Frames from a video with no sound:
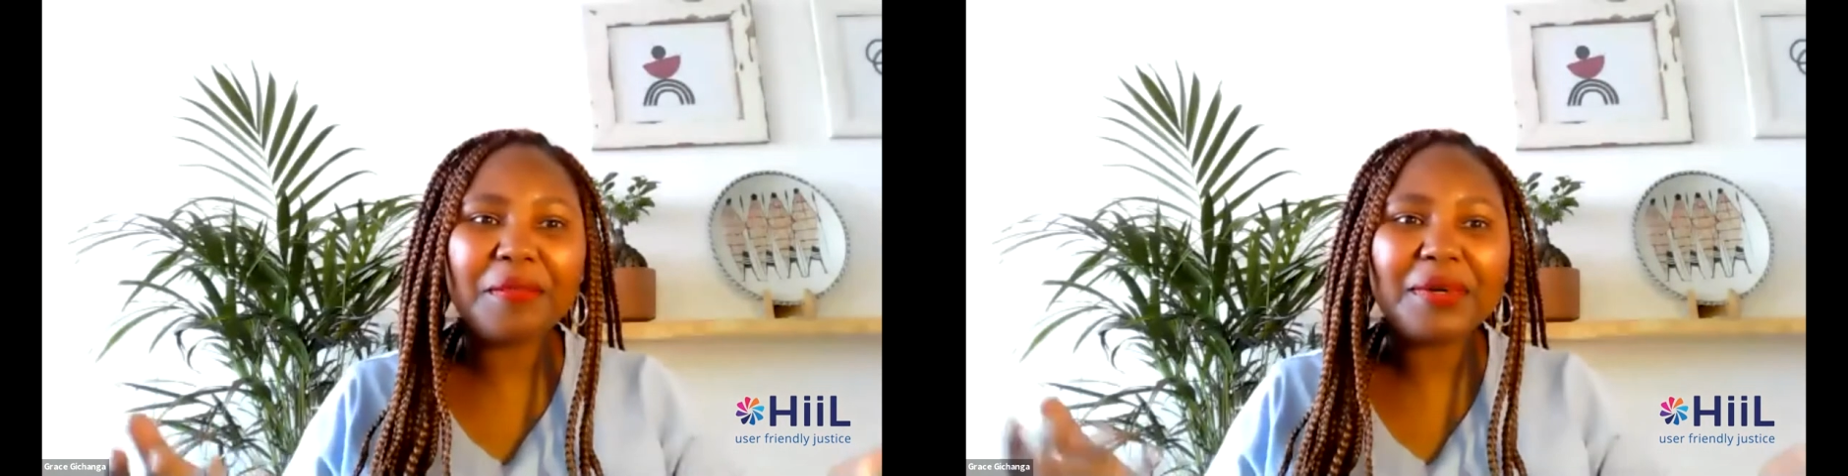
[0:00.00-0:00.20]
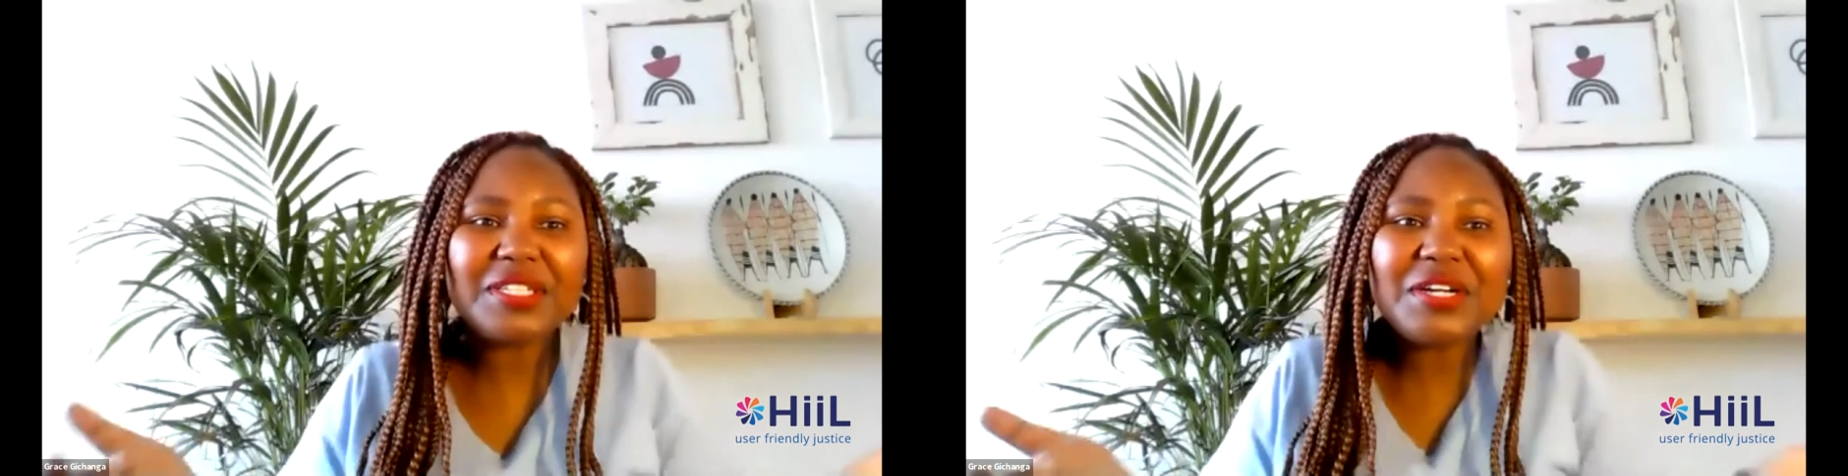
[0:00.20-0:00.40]

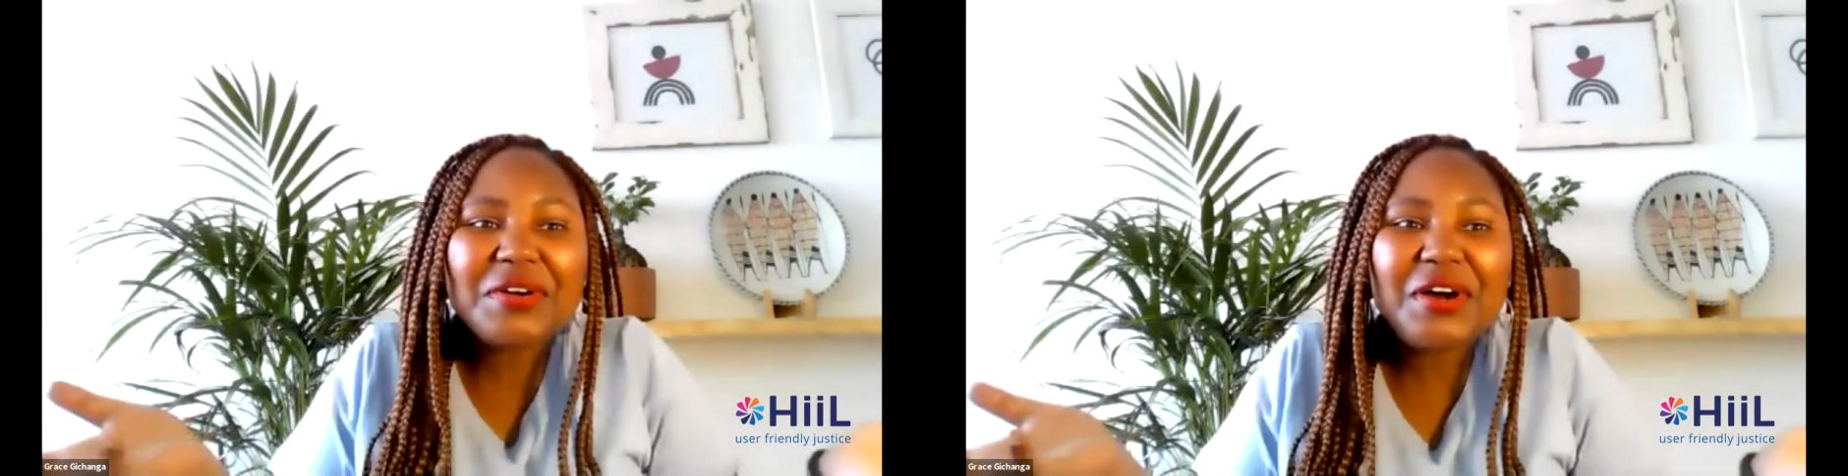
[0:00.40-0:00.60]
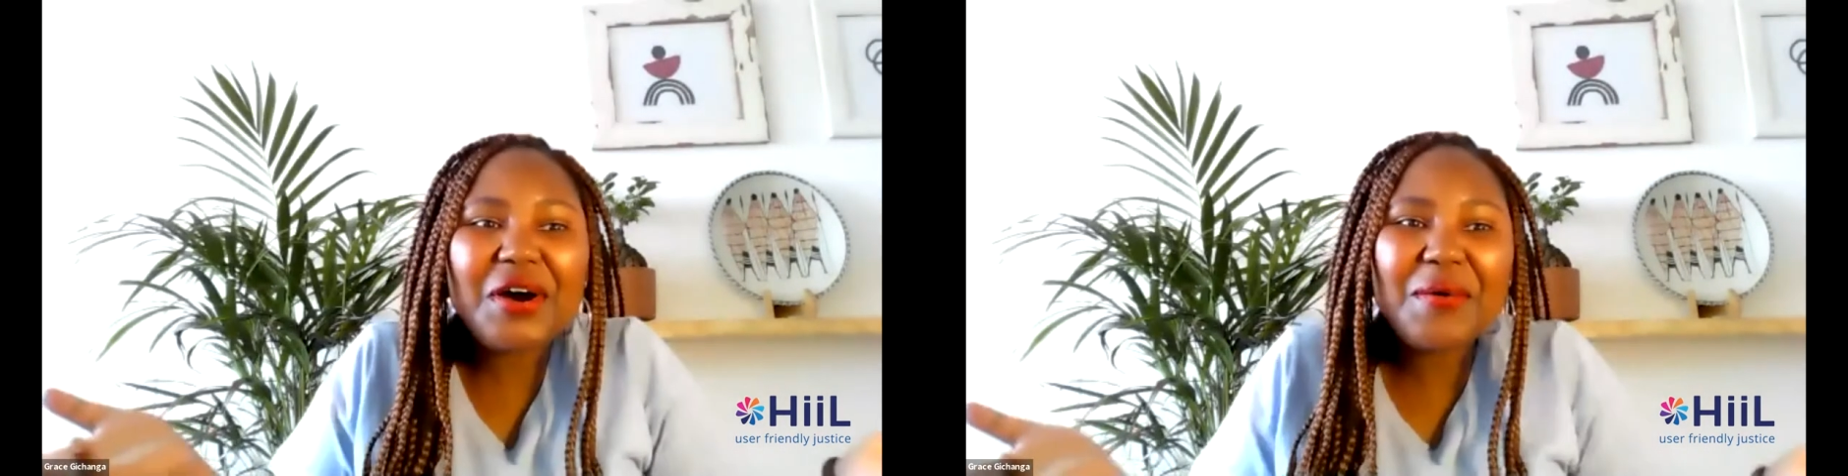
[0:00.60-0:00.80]
people
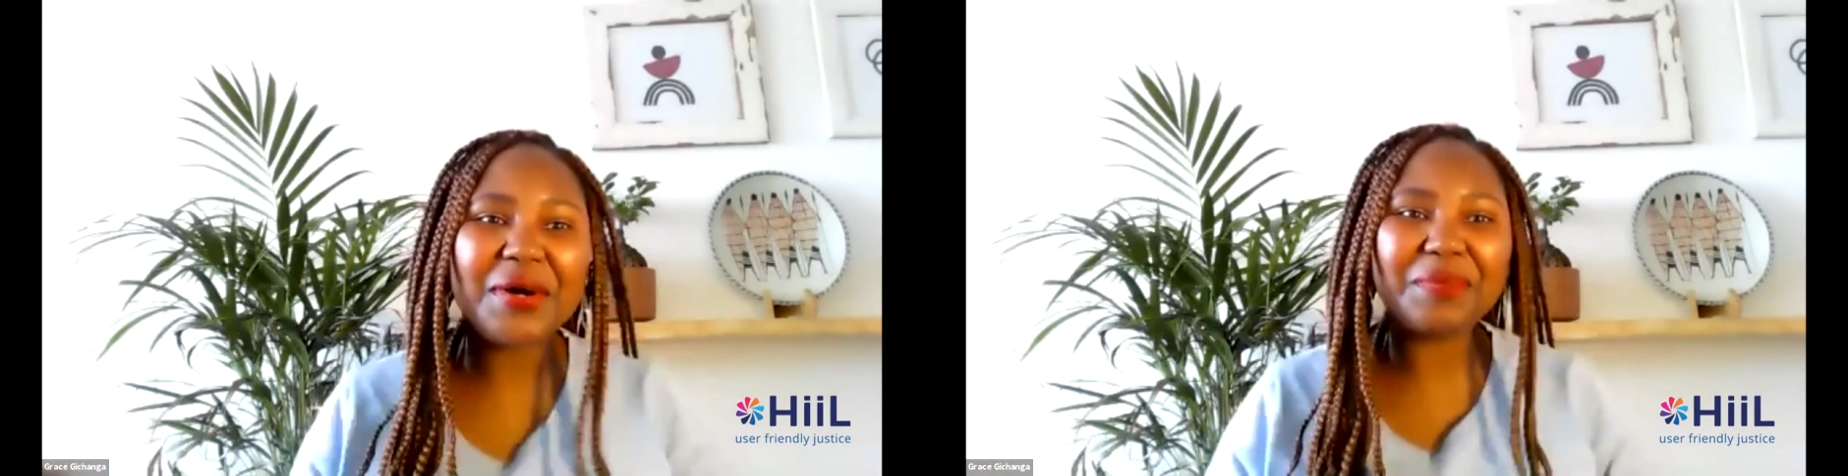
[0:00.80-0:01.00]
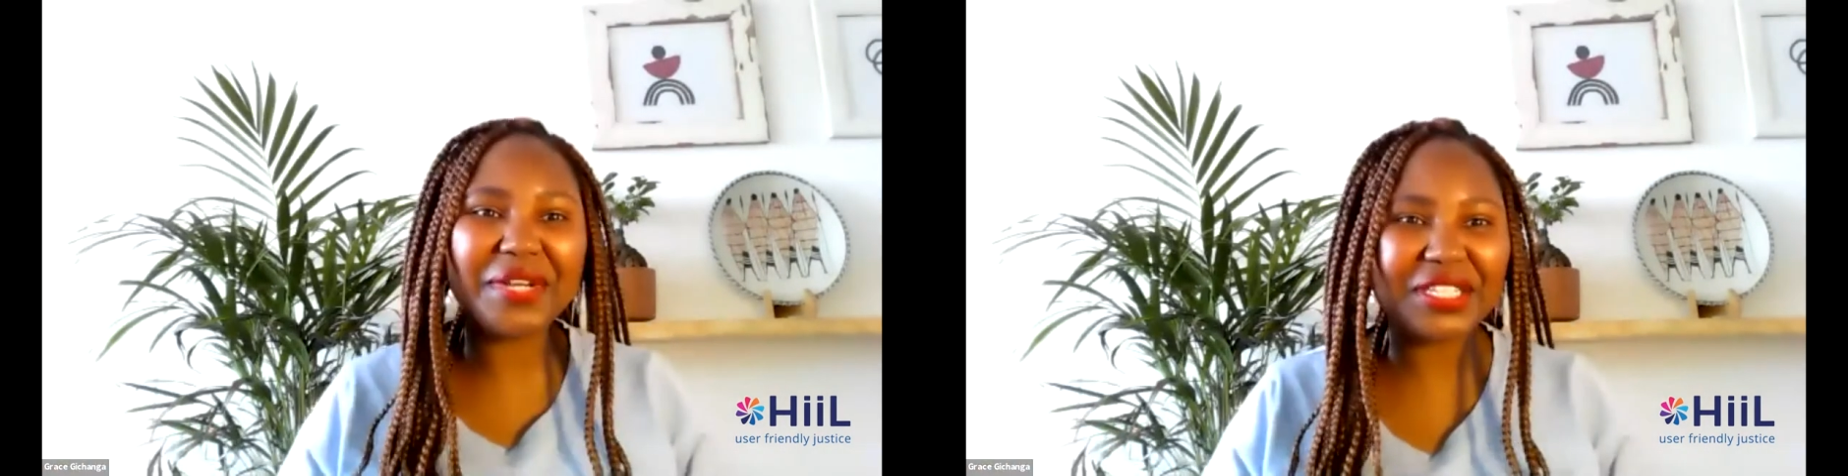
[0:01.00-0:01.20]
don't know
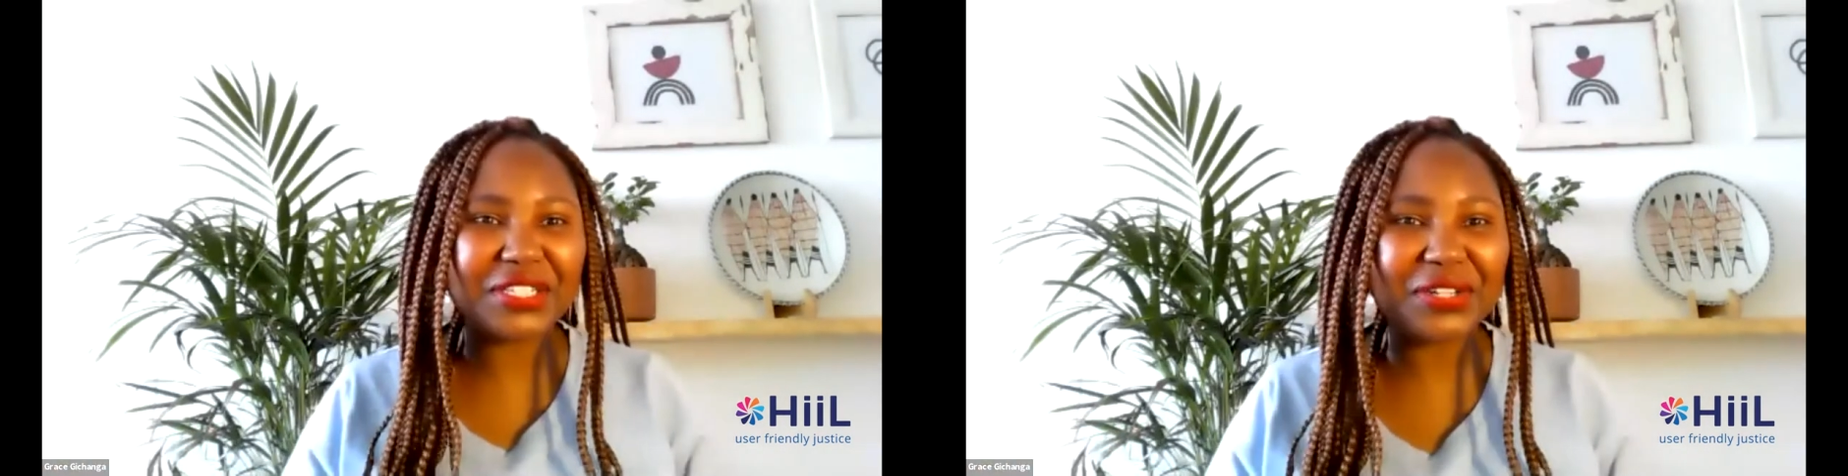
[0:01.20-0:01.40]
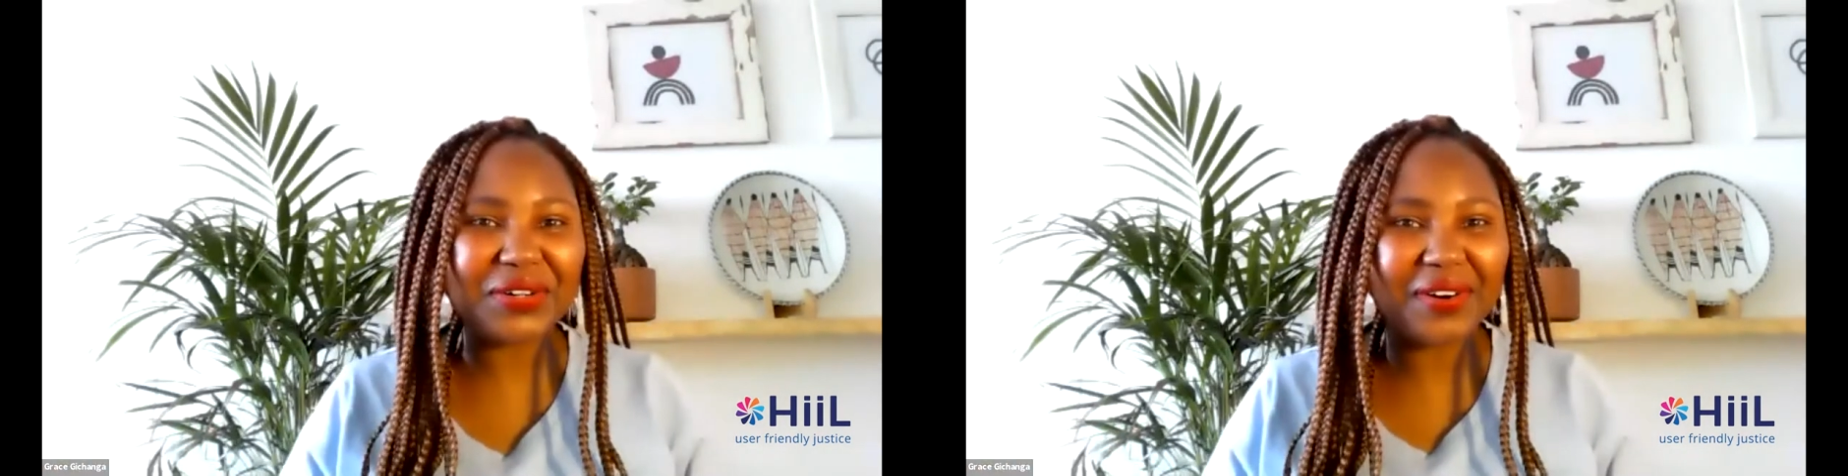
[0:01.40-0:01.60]
what we
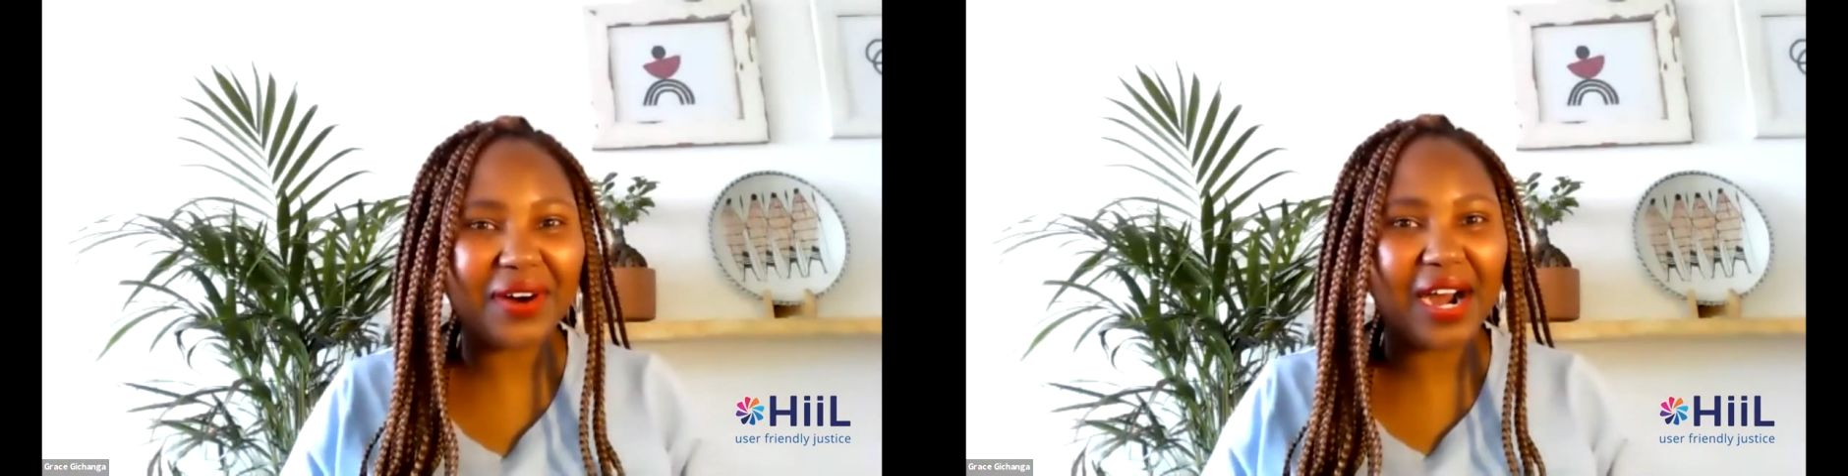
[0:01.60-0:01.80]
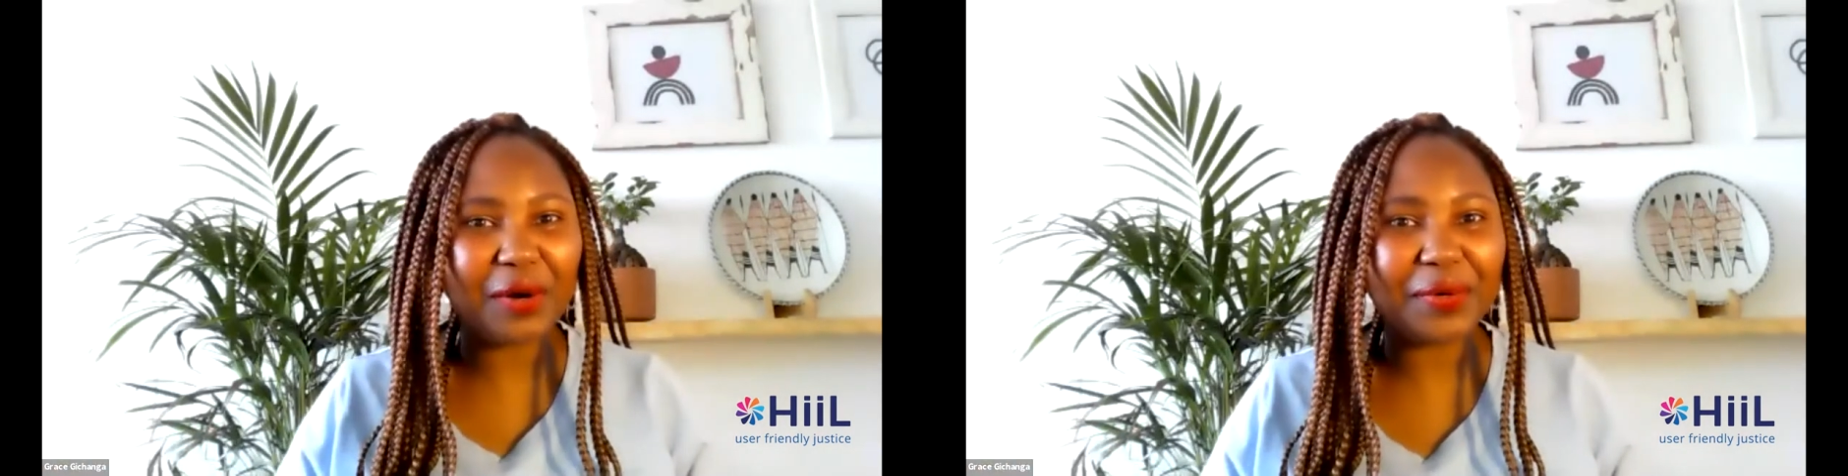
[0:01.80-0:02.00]
do
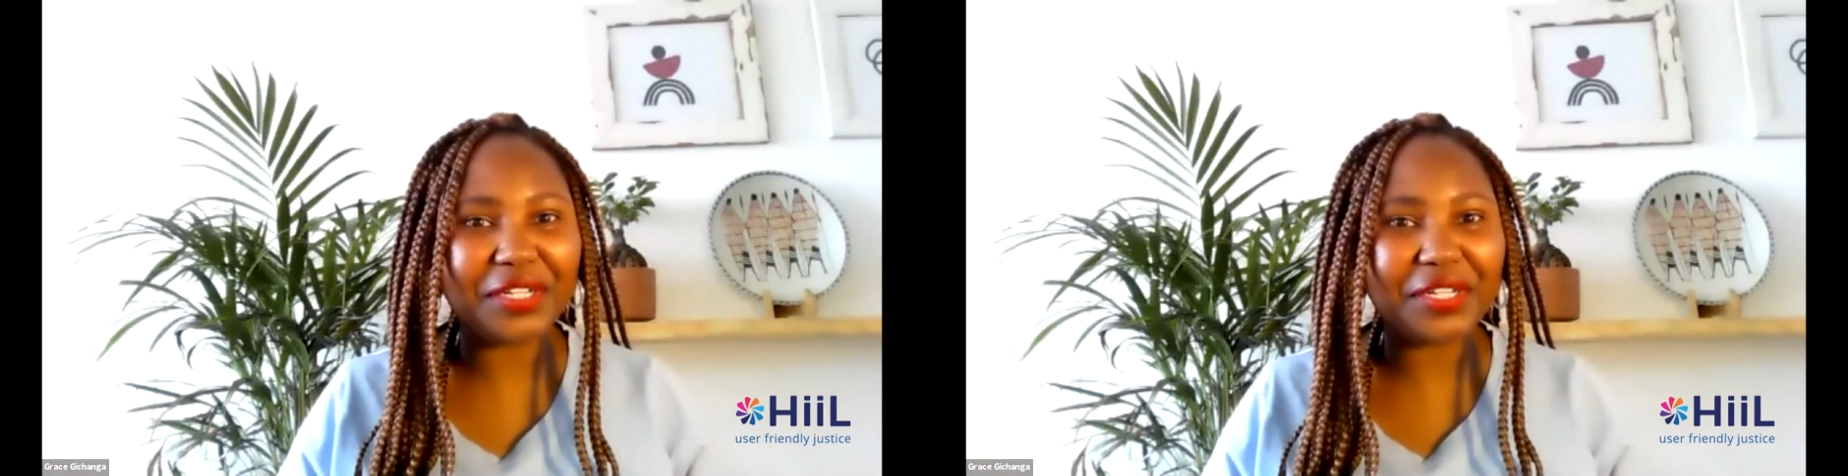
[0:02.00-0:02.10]
or how